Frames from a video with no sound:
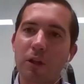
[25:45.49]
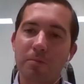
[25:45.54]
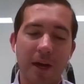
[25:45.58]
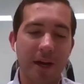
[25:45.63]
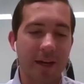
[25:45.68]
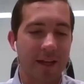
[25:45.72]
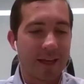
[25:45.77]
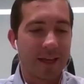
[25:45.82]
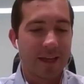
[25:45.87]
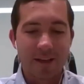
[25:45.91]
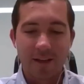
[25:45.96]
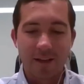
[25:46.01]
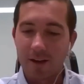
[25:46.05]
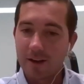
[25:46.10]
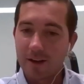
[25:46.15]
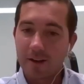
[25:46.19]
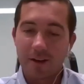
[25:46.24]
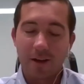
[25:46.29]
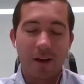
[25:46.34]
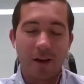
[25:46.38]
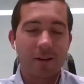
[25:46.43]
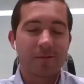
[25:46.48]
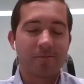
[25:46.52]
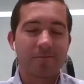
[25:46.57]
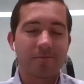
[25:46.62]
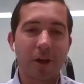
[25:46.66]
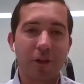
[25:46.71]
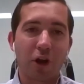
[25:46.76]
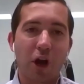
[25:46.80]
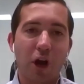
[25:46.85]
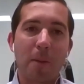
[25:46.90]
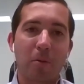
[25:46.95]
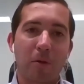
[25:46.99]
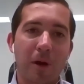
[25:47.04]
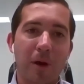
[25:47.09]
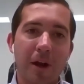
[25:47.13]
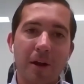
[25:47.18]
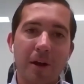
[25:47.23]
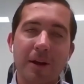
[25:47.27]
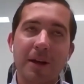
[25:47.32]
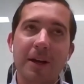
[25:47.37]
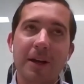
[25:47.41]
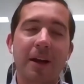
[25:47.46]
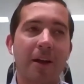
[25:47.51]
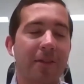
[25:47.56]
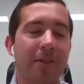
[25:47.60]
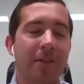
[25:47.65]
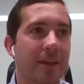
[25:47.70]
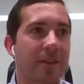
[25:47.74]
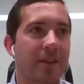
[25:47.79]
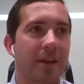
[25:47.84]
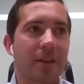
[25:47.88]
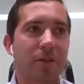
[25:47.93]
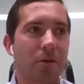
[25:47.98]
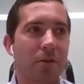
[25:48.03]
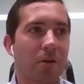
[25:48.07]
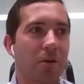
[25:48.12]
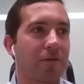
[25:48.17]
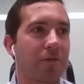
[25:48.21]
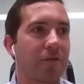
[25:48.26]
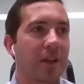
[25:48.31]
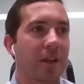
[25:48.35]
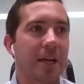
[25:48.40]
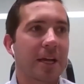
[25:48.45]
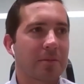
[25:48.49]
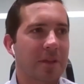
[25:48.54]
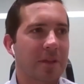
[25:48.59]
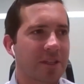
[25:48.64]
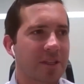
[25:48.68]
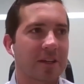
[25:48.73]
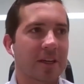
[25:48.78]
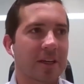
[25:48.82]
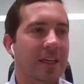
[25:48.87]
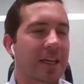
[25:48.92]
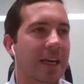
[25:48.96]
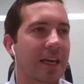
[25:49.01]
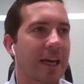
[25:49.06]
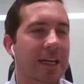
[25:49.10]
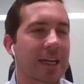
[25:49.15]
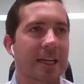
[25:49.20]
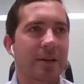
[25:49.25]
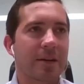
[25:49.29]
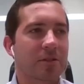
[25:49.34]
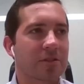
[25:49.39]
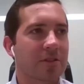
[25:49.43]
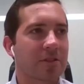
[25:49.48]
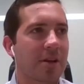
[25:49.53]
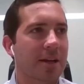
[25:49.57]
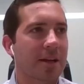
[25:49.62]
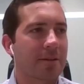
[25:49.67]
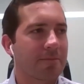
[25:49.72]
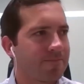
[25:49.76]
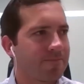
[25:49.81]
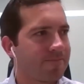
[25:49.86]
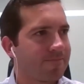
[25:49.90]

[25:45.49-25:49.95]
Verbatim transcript: But uh, another operator out here, I think they threw a flame. They took a kick, and it was like